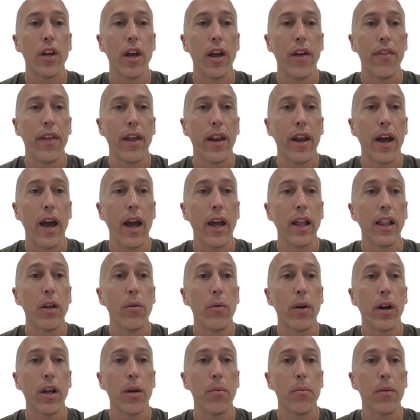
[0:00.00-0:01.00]
and then I highly
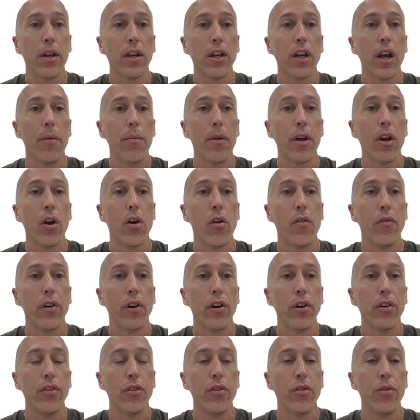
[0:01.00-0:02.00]
recommend coming
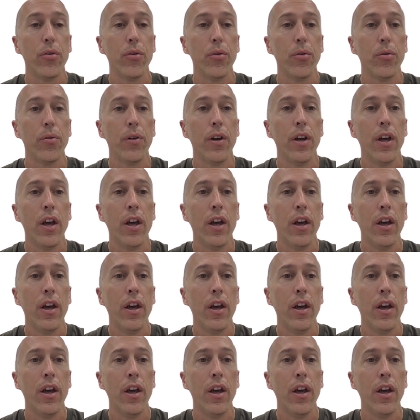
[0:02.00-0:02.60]
over to